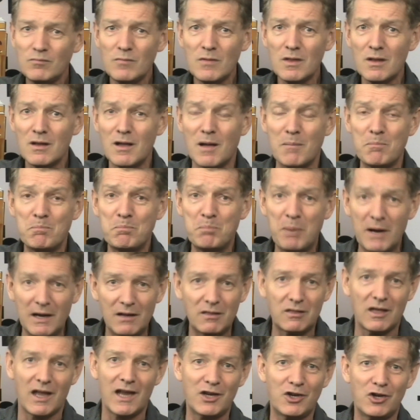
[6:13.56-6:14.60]
A big
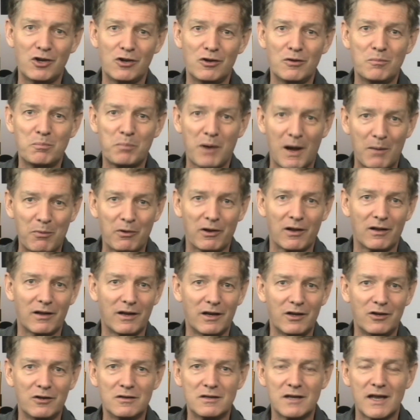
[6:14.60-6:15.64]
thank you publicly to
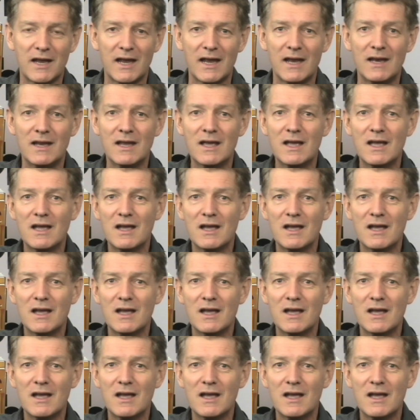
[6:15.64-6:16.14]
you, Dan.